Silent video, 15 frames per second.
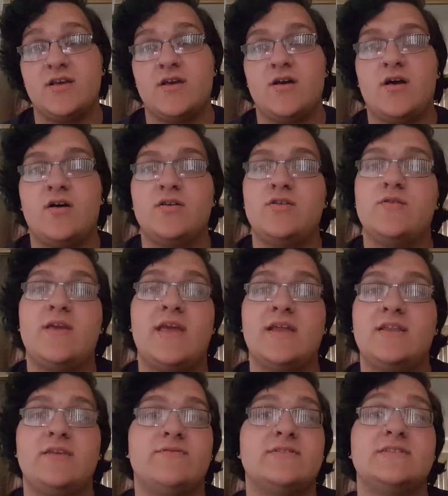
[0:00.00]
Oh, you
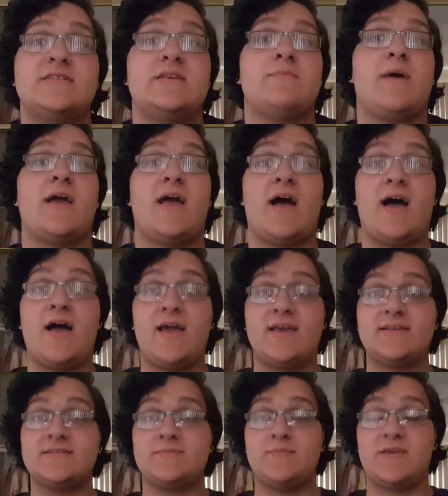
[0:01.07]
can't even see my
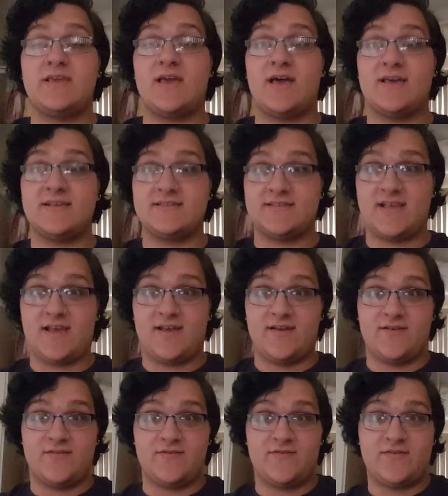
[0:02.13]
eyes because
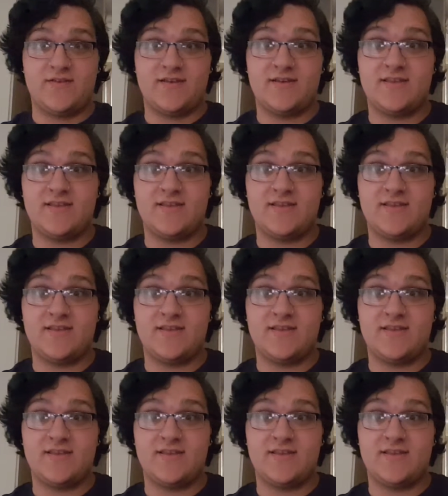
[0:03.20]
of